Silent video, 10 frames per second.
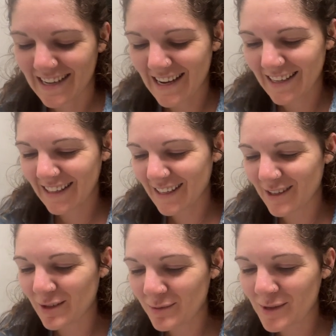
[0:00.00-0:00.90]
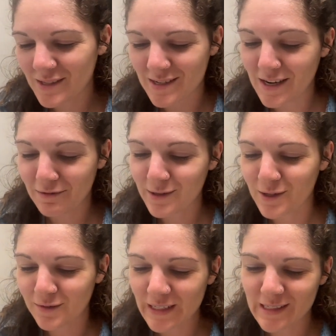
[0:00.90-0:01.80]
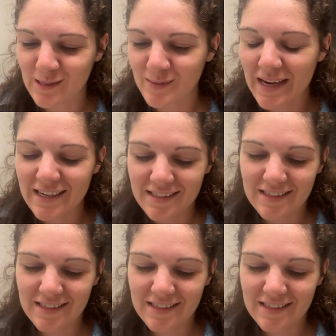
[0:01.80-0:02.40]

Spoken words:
I like almost never do face masks.